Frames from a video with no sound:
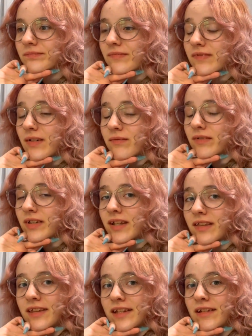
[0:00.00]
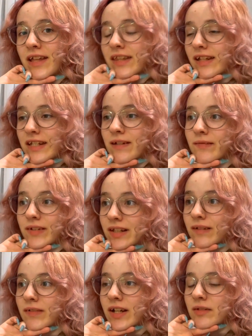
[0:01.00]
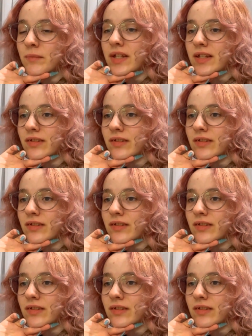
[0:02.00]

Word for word: definitely a thing, and they definitely affect me.